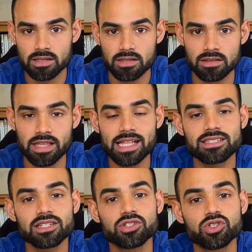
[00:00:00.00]

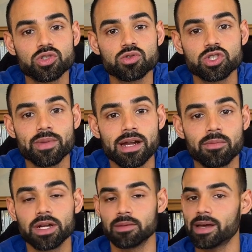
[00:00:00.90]
That's a huge amount of
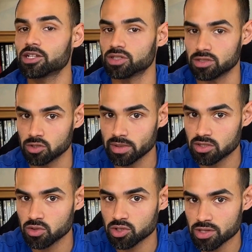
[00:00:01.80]
money. Imagine you make
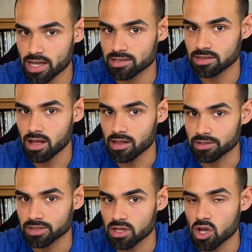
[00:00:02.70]

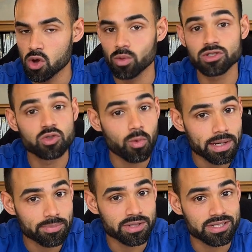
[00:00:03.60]
$200,000. What's
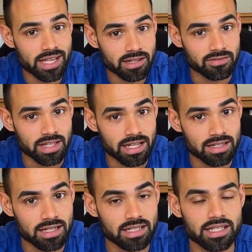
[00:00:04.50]
20% of that?
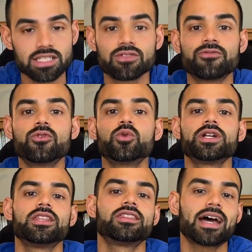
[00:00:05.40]
That's
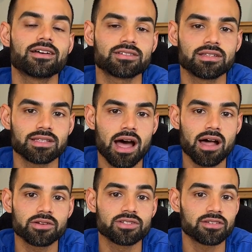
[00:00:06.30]

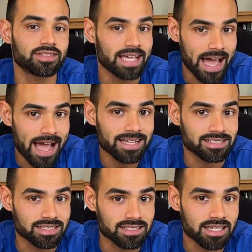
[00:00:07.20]
$40,000 of
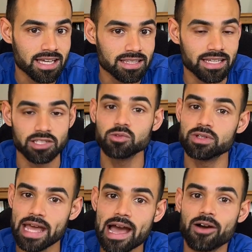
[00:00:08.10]
taxes that you
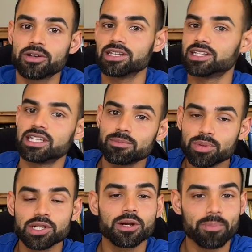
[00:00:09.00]
now can keep
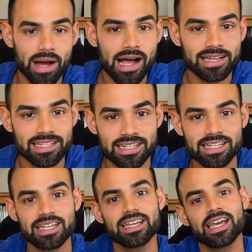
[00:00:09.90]
in your pocket
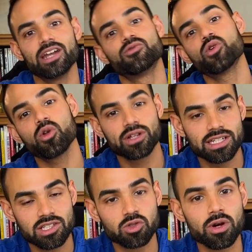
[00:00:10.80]
and roll it
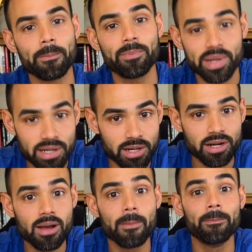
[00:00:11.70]
into a
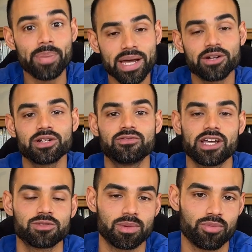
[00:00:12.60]
bigger, better
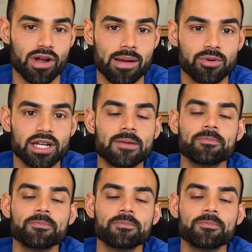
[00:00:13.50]
investment property.